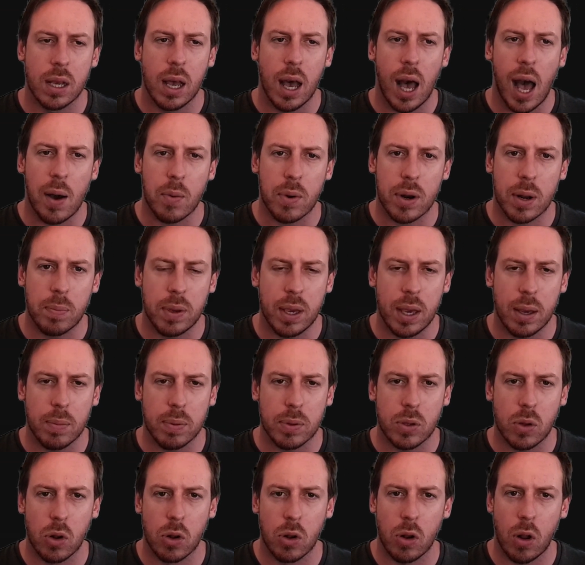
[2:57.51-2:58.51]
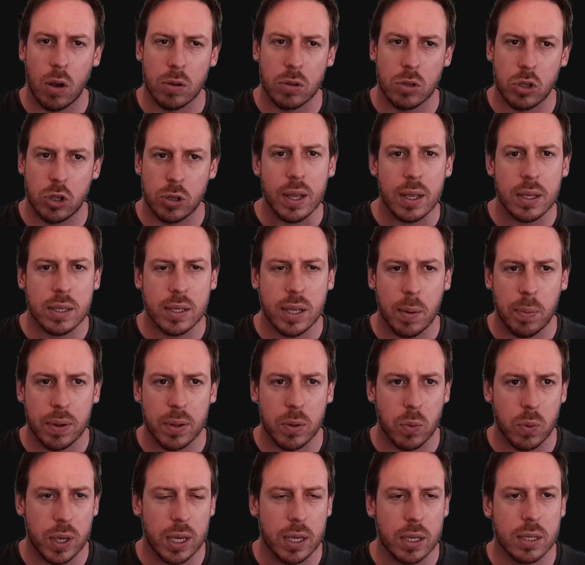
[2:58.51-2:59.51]
I want to be able to launch
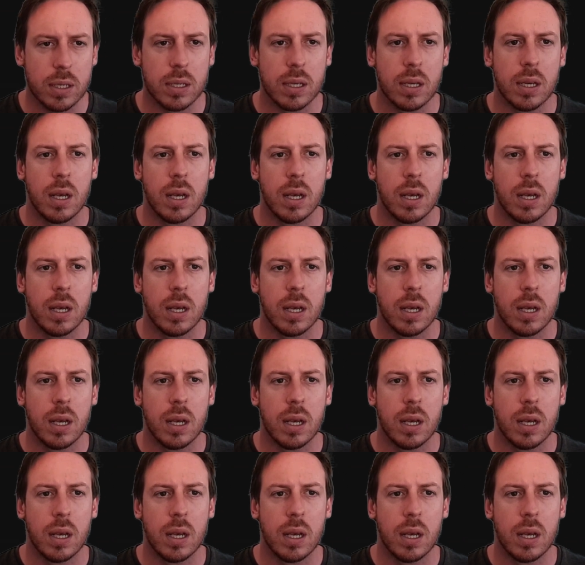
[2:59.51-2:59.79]
separate weeks